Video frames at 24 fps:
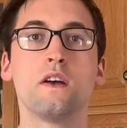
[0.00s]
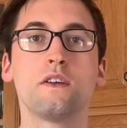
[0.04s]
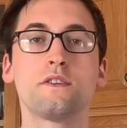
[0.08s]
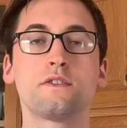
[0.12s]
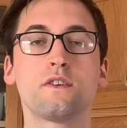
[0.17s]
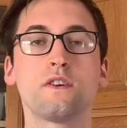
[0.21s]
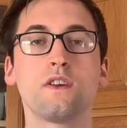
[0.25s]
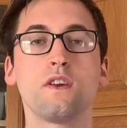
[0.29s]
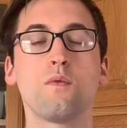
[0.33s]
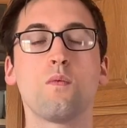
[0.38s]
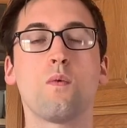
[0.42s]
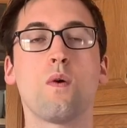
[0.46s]
So
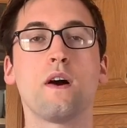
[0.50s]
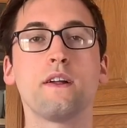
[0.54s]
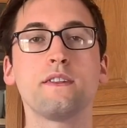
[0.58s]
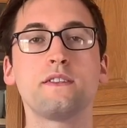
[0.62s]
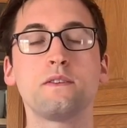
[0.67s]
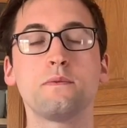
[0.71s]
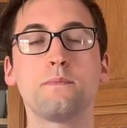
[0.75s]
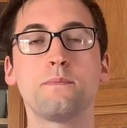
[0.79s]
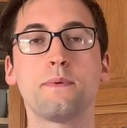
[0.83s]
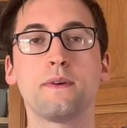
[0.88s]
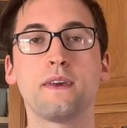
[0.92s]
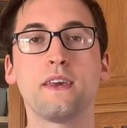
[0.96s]
you want
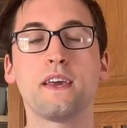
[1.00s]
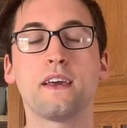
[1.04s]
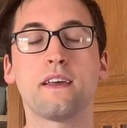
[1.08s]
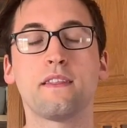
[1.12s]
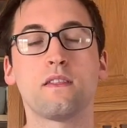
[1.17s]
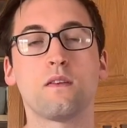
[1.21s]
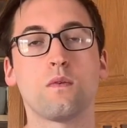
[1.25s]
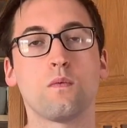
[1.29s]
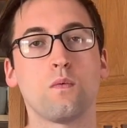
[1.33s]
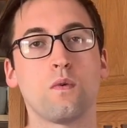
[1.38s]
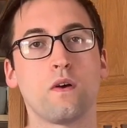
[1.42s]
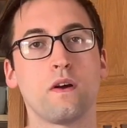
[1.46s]
to be in
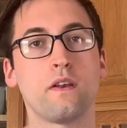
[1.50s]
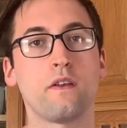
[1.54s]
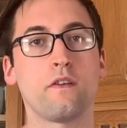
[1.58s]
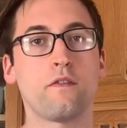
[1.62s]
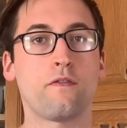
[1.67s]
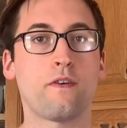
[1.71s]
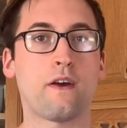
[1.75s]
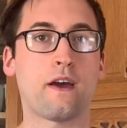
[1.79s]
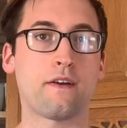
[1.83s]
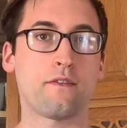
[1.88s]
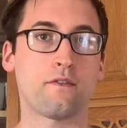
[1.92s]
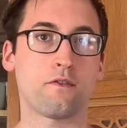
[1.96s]
the 1 to
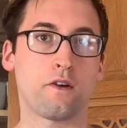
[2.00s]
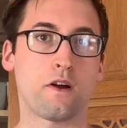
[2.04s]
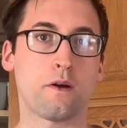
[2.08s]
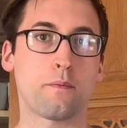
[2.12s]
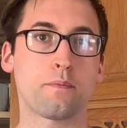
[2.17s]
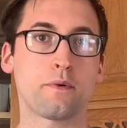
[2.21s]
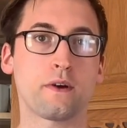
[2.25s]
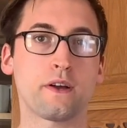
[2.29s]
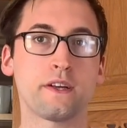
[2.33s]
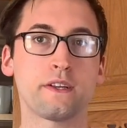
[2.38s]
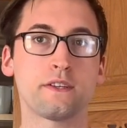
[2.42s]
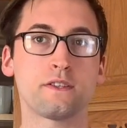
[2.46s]
5 rep
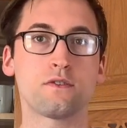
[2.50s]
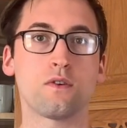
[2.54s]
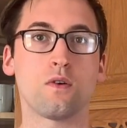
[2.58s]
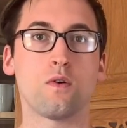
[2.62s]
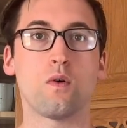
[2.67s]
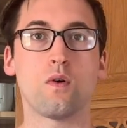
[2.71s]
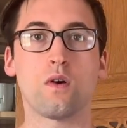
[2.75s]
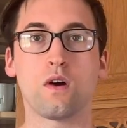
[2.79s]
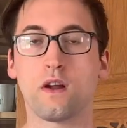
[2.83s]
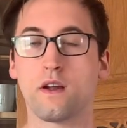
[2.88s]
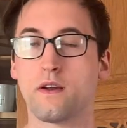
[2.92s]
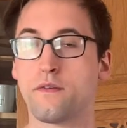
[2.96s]
range,
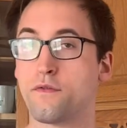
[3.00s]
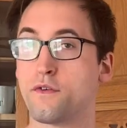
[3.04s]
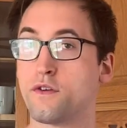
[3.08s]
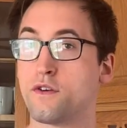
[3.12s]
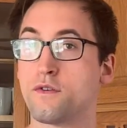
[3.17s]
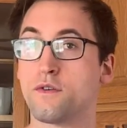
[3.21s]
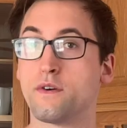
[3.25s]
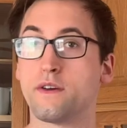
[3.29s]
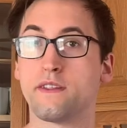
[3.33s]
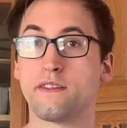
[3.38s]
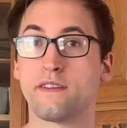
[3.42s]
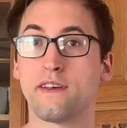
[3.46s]
or if you're
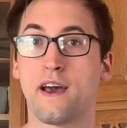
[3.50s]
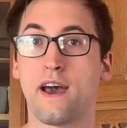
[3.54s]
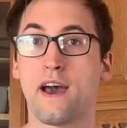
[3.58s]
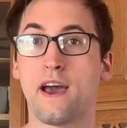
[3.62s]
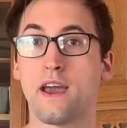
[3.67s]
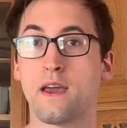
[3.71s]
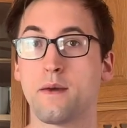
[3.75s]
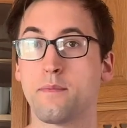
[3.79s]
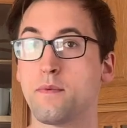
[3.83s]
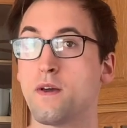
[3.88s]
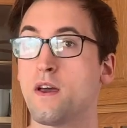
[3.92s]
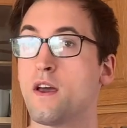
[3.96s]
doing
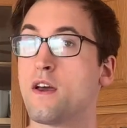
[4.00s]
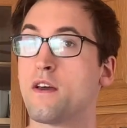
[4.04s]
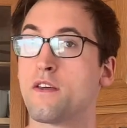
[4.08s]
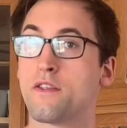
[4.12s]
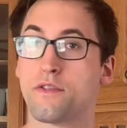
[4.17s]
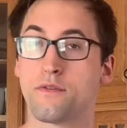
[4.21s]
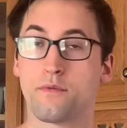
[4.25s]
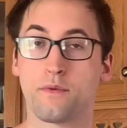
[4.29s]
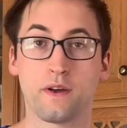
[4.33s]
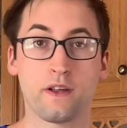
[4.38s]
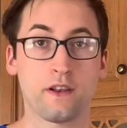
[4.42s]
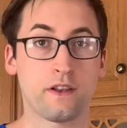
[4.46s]
time,
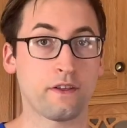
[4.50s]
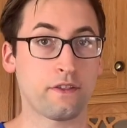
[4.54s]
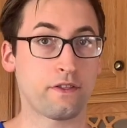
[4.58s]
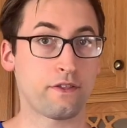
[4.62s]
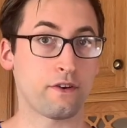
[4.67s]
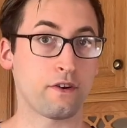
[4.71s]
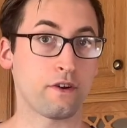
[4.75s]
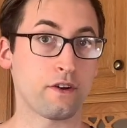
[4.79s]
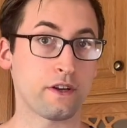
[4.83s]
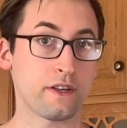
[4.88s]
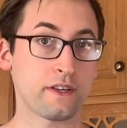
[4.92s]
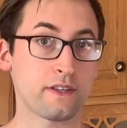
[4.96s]
3 to
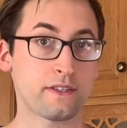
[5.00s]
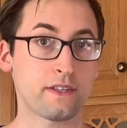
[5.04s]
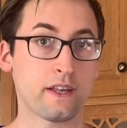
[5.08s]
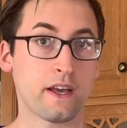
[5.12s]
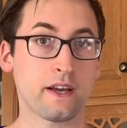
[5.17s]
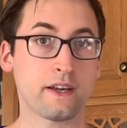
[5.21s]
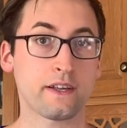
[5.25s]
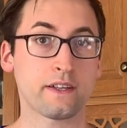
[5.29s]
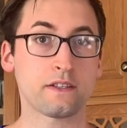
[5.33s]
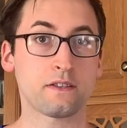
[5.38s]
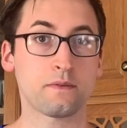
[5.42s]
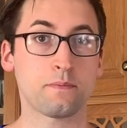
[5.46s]
30
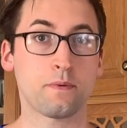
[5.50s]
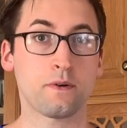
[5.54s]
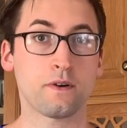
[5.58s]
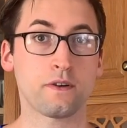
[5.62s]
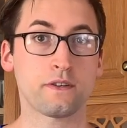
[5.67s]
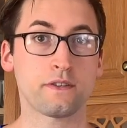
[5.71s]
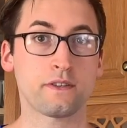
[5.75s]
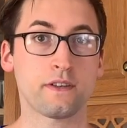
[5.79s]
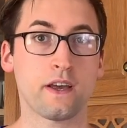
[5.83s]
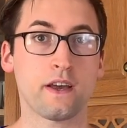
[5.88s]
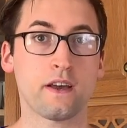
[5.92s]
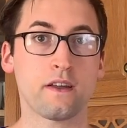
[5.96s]
seconds per
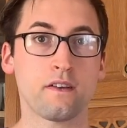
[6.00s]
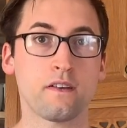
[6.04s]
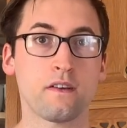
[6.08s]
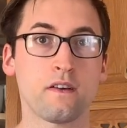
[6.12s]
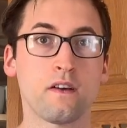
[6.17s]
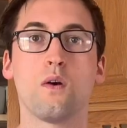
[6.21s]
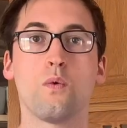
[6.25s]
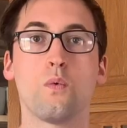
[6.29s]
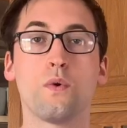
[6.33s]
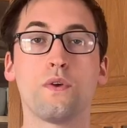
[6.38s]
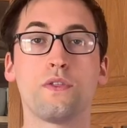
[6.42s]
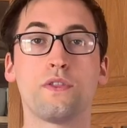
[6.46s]
set,
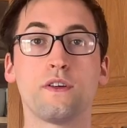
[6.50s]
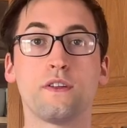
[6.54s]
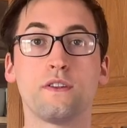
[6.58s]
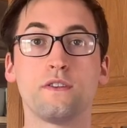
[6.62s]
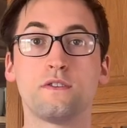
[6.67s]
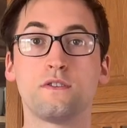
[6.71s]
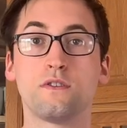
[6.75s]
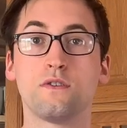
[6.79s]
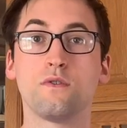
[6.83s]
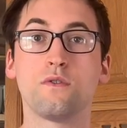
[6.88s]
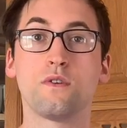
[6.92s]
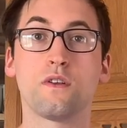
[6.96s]
within
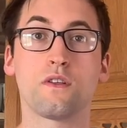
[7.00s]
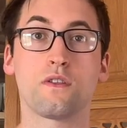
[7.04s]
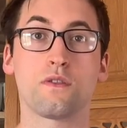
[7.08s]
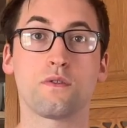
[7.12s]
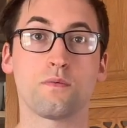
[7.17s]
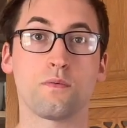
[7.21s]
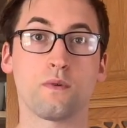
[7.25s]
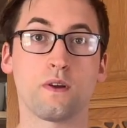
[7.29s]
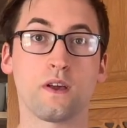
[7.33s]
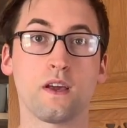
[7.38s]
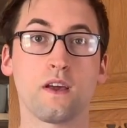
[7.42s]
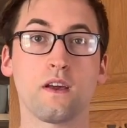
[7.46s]
2 to
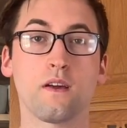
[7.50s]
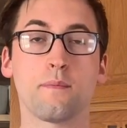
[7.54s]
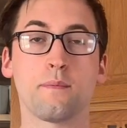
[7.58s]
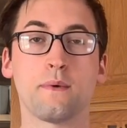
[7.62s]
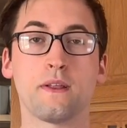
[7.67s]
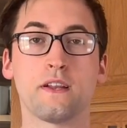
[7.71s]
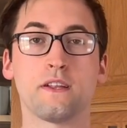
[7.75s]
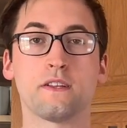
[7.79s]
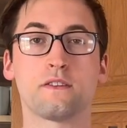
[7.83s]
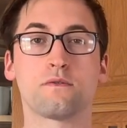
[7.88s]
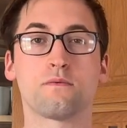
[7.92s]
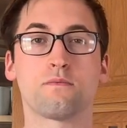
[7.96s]
3
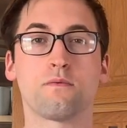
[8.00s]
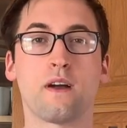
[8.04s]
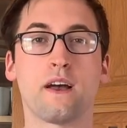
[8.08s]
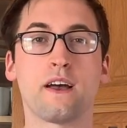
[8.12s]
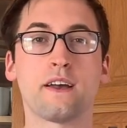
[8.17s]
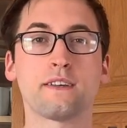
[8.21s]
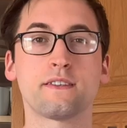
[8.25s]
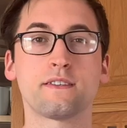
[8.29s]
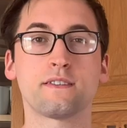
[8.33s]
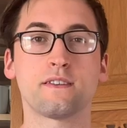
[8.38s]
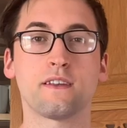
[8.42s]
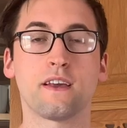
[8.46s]
minutes
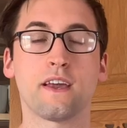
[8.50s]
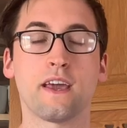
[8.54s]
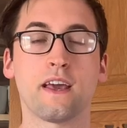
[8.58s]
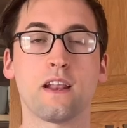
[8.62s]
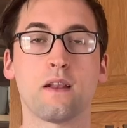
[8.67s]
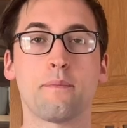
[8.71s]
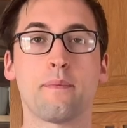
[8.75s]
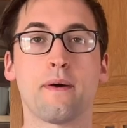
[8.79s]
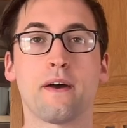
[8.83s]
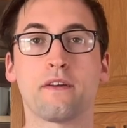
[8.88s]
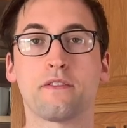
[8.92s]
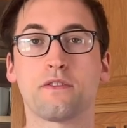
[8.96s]
rest, and
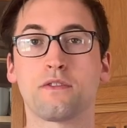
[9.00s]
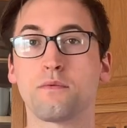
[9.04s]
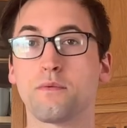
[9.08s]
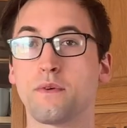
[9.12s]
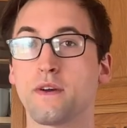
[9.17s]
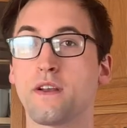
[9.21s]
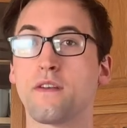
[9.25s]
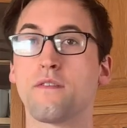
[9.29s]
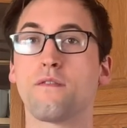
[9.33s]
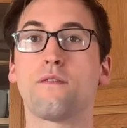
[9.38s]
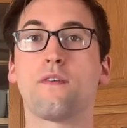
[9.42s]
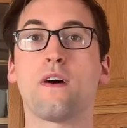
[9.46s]
about
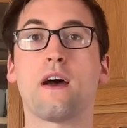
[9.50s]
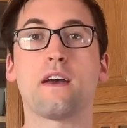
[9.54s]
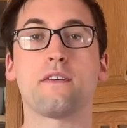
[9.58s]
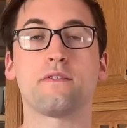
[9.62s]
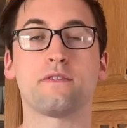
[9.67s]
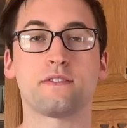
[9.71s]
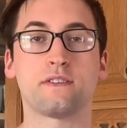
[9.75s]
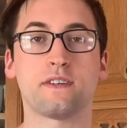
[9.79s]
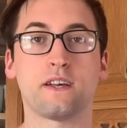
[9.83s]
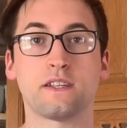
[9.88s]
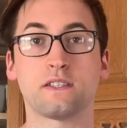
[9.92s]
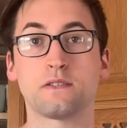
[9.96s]
3 to 5
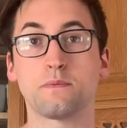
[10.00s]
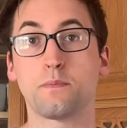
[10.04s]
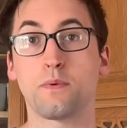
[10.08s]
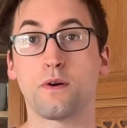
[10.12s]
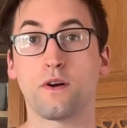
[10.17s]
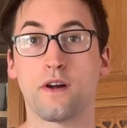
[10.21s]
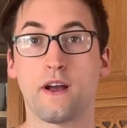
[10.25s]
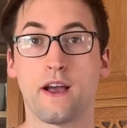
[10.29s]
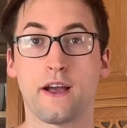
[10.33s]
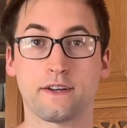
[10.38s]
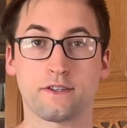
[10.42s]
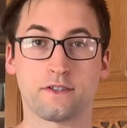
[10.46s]
sets
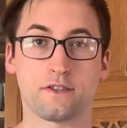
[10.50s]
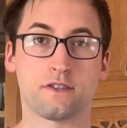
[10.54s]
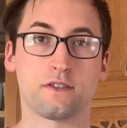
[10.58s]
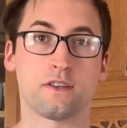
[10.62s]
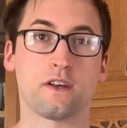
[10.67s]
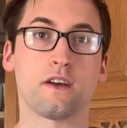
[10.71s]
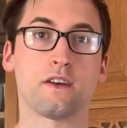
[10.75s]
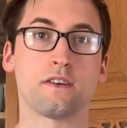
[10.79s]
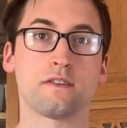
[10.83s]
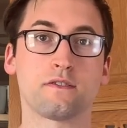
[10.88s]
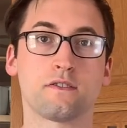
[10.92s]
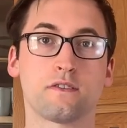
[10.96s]
per
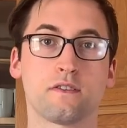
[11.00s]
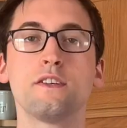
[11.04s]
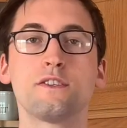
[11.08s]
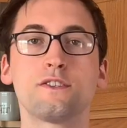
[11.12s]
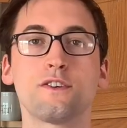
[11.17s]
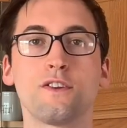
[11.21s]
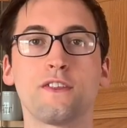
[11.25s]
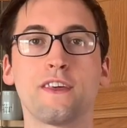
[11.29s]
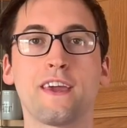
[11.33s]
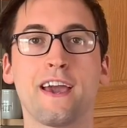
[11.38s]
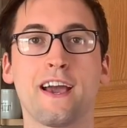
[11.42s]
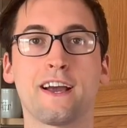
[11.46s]
exercise.
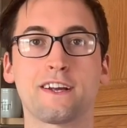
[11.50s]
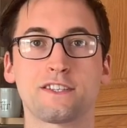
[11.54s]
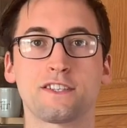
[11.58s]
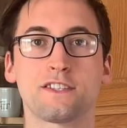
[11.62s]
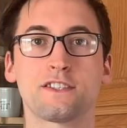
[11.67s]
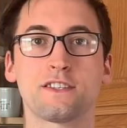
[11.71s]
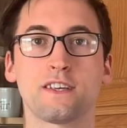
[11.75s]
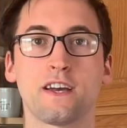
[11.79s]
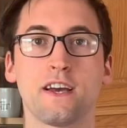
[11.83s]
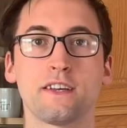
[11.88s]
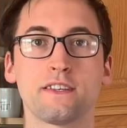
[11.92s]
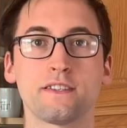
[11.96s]
So the
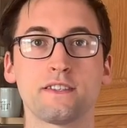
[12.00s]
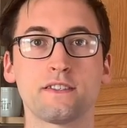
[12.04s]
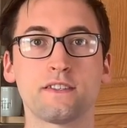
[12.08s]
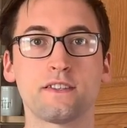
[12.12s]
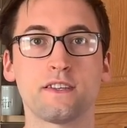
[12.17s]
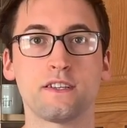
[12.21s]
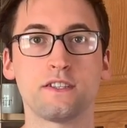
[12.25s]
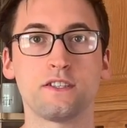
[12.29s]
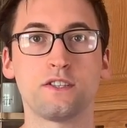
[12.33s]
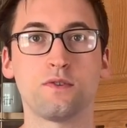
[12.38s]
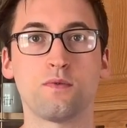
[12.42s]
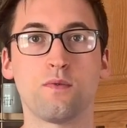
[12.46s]
exercises
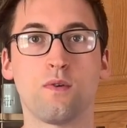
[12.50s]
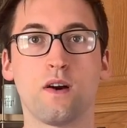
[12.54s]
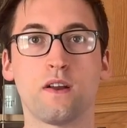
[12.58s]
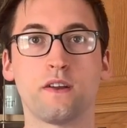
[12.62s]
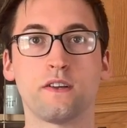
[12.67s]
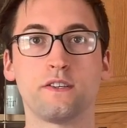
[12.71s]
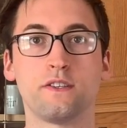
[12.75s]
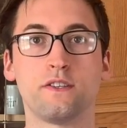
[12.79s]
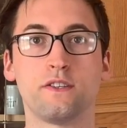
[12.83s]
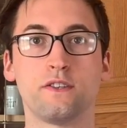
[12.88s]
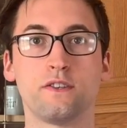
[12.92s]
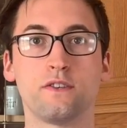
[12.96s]
that you want
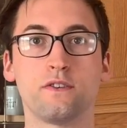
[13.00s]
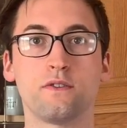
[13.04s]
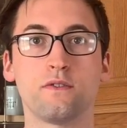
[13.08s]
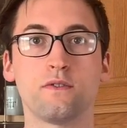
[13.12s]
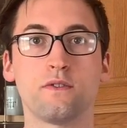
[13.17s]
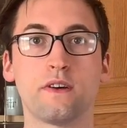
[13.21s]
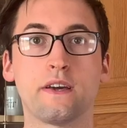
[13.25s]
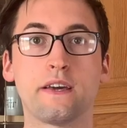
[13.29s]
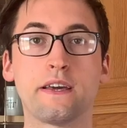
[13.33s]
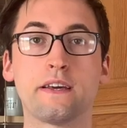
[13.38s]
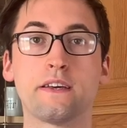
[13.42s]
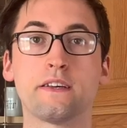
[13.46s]
to
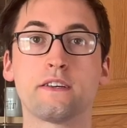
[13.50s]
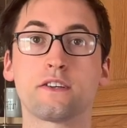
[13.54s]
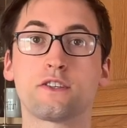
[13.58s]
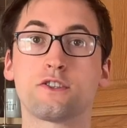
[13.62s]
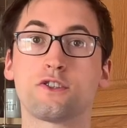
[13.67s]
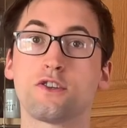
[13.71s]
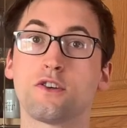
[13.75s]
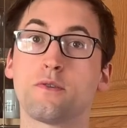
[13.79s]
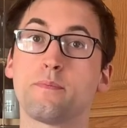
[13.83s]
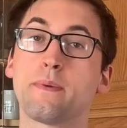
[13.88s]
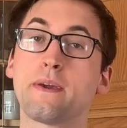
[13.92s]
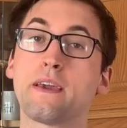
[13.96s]
do, it
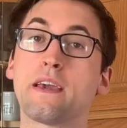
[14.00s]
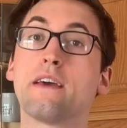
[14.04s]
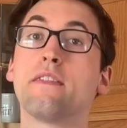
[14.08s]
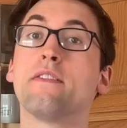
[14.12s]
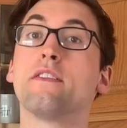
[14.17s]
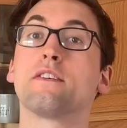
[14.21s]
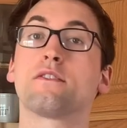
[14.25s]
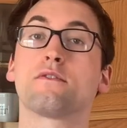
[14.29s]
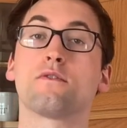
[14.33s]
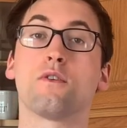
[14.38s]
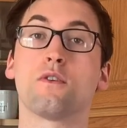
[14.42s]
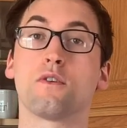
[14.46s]
should be in
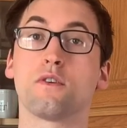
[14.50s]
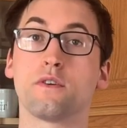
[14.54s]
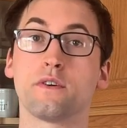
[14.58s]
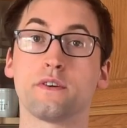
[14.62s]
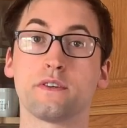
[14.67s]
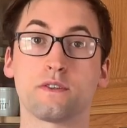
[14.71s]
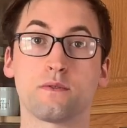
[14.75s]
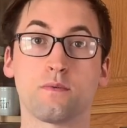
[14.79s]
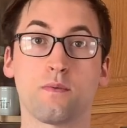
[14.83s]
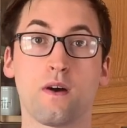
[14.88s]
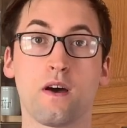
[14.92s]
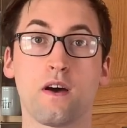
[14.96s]
this order
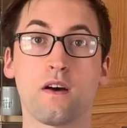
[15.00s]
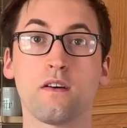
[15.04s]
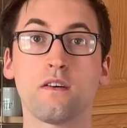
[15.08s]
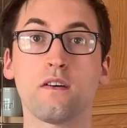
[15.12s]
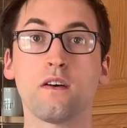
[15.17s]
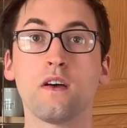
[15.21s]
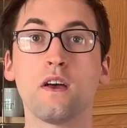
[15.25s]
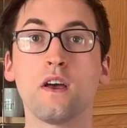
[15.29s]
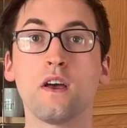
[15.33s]
as well.